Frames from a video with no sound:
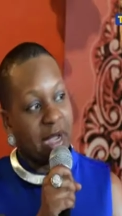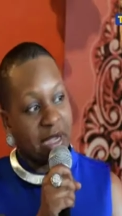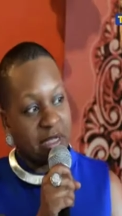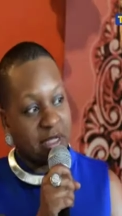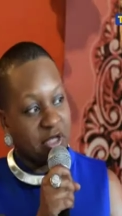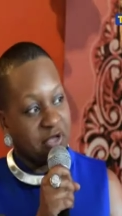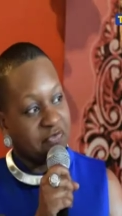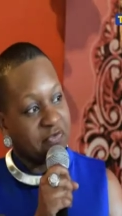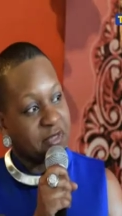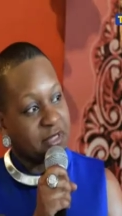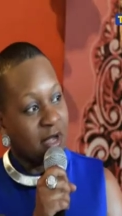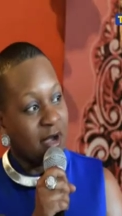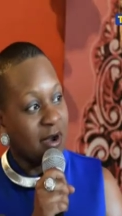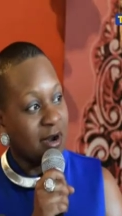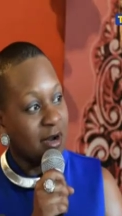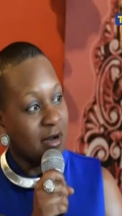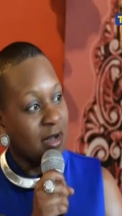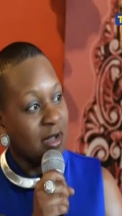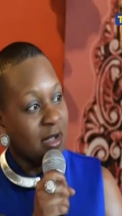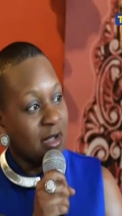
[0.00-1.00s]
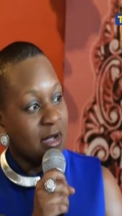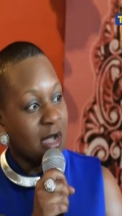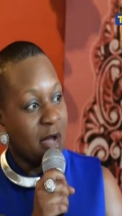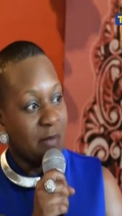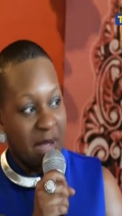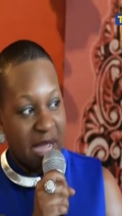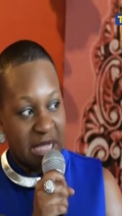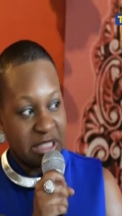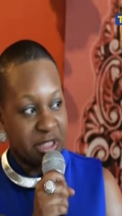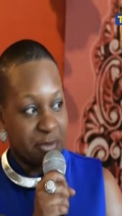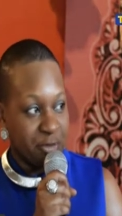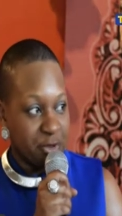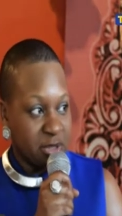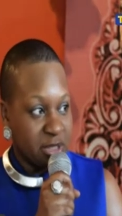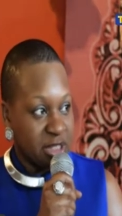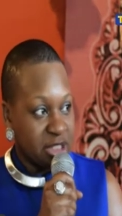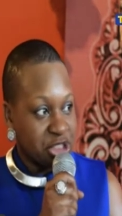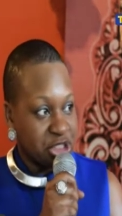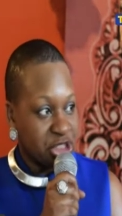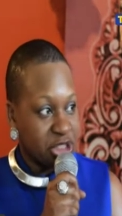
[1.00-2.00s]
gifts are um, as a
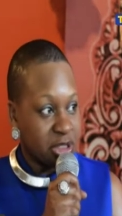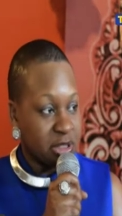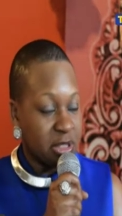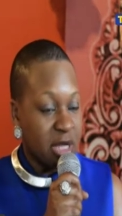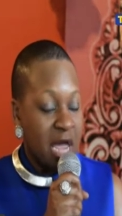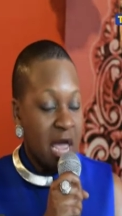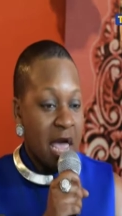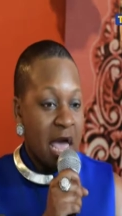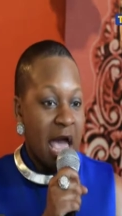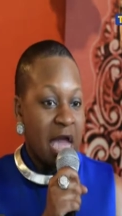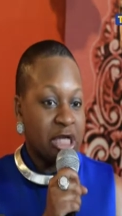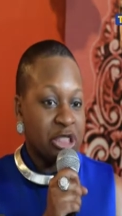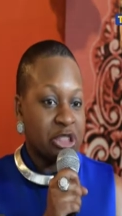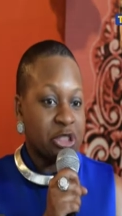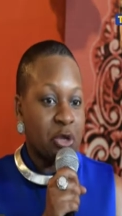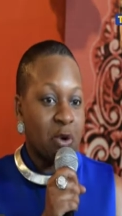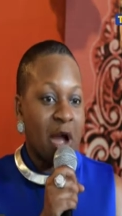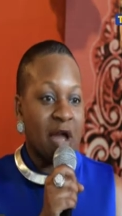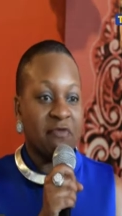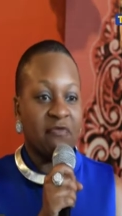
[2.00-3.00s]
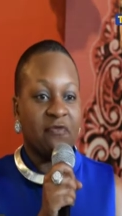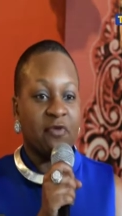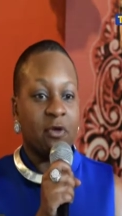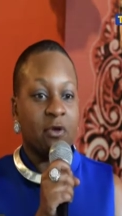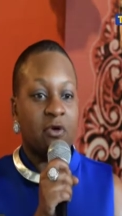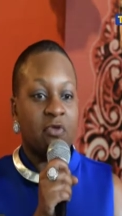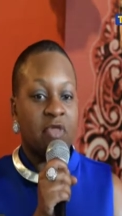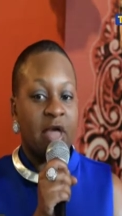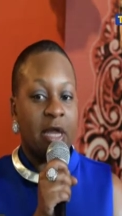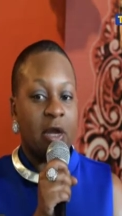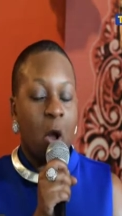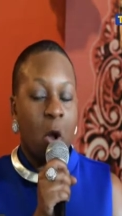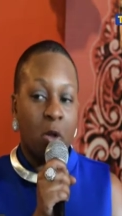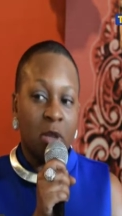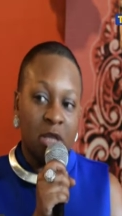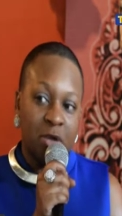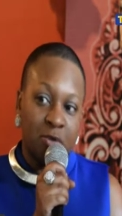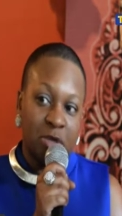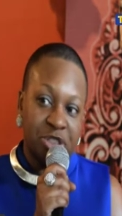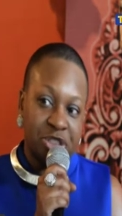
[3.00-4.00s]
musician. And so I feel that
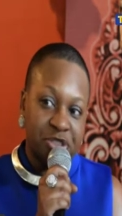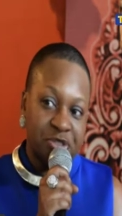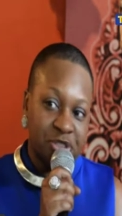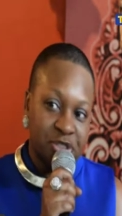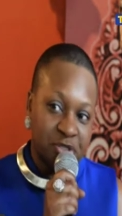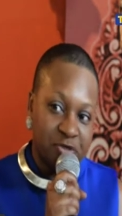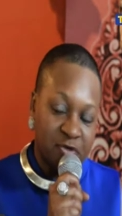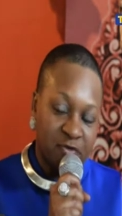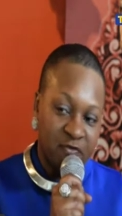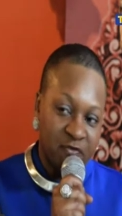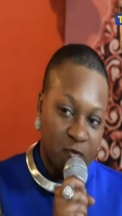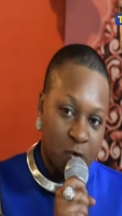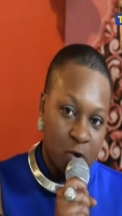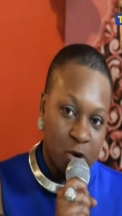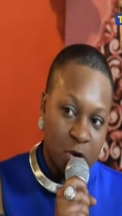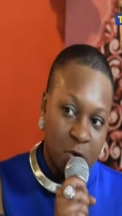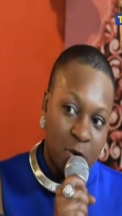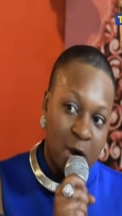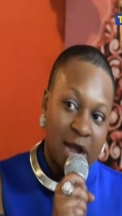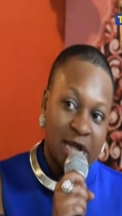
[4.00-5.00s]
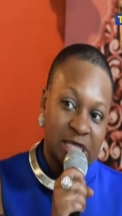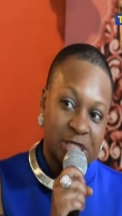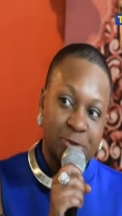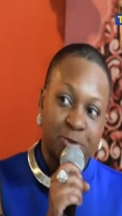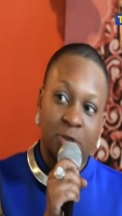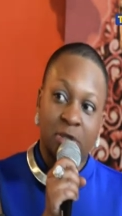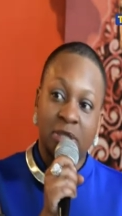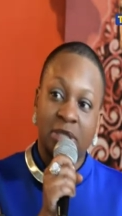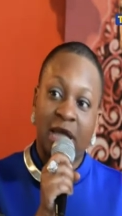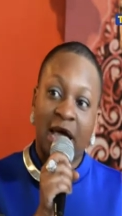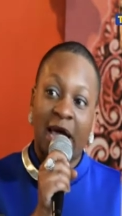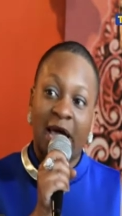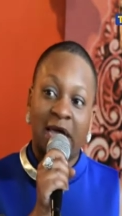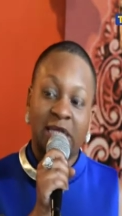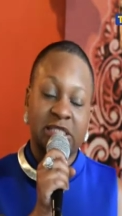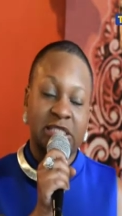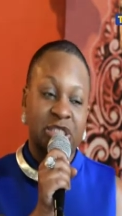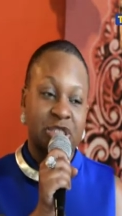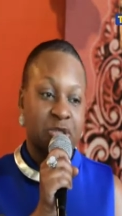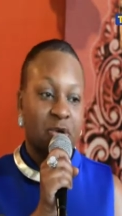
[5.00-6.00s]
only what you do for Christ will
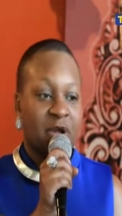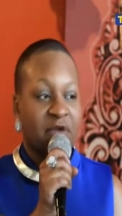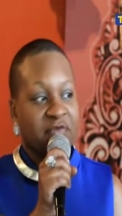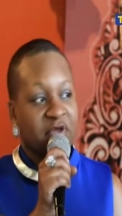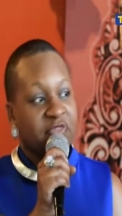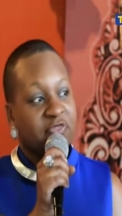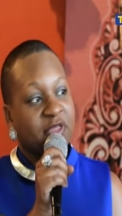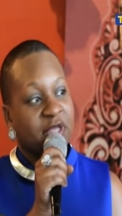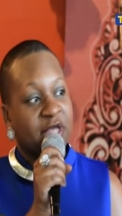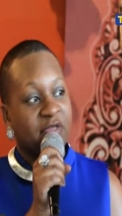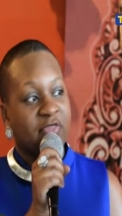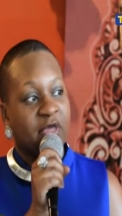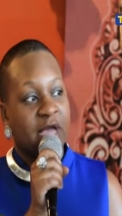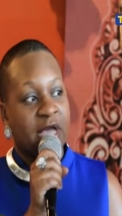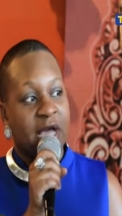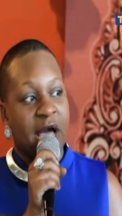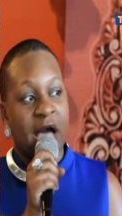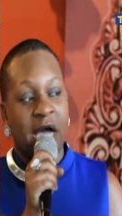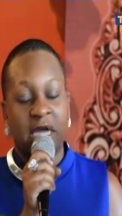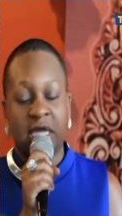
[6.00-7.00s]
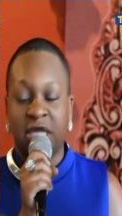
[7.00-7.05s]
last. And so everything that God